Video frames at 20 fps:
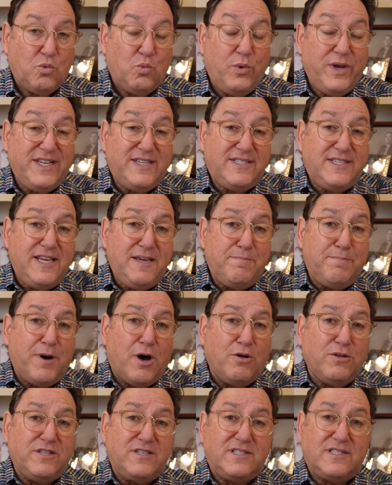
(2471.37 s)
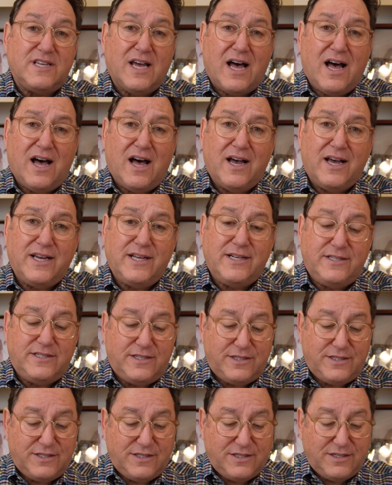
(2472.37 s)
We see both
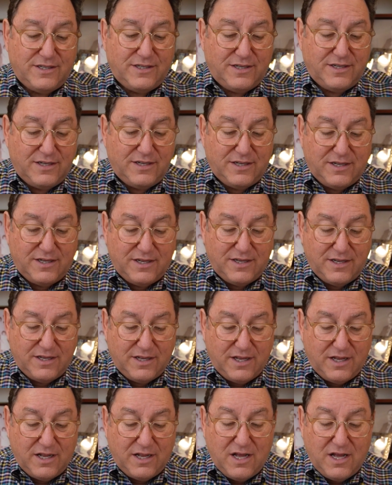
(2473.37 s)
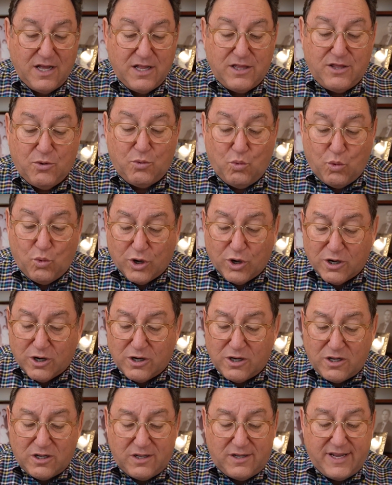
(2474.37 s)
sides. The
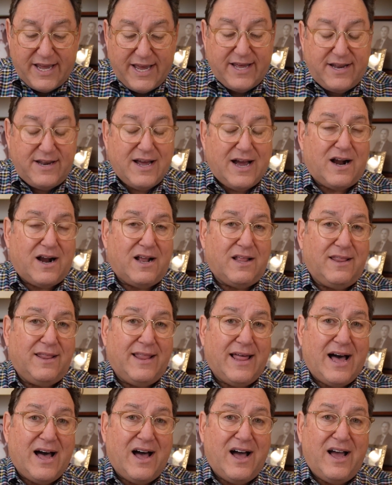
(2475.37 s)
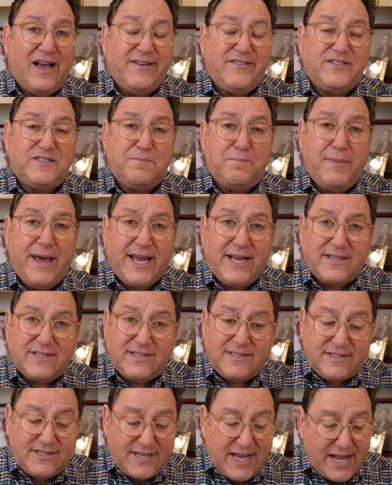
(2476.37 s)
world and our lives make
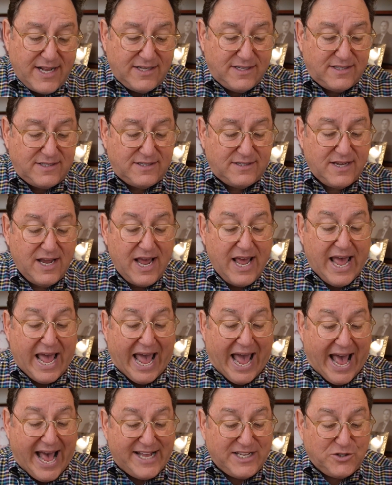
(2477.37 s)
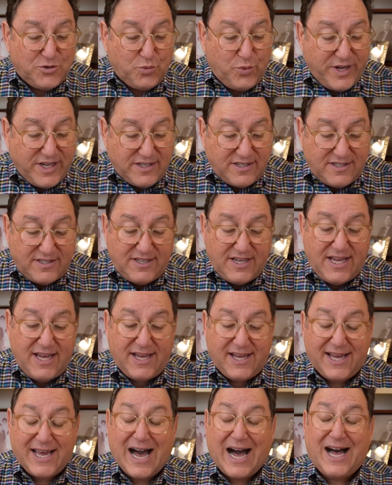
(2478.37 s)
sense as we see
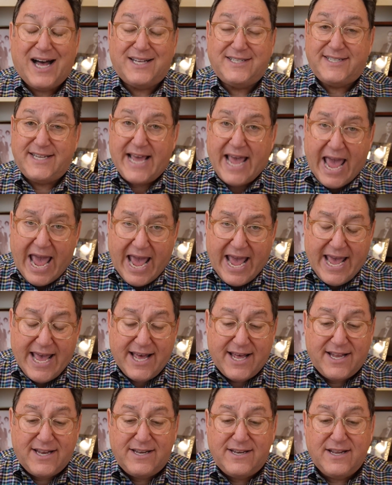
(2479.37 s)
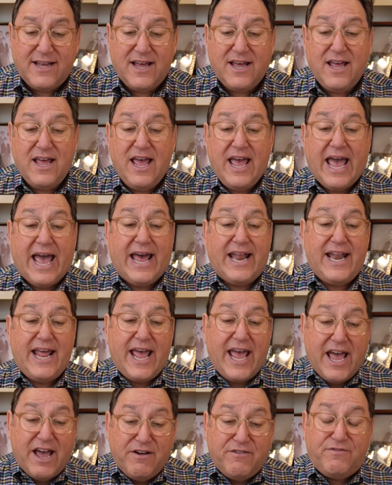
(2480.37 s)
God's hand at
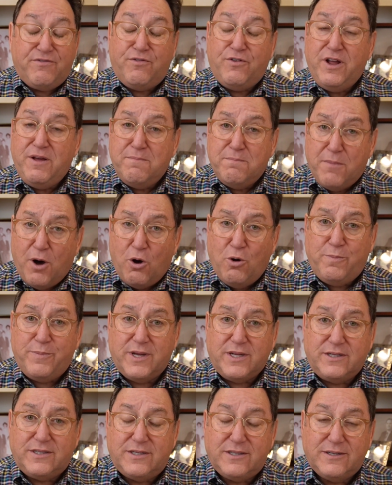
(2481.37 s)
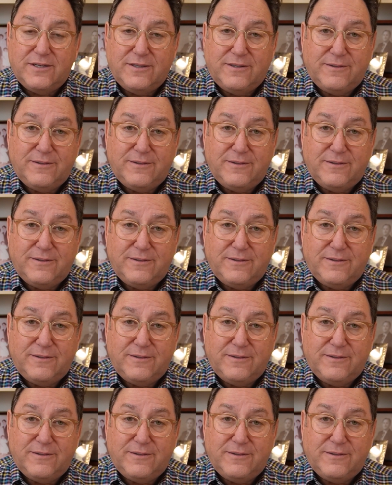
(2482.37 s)
every moment.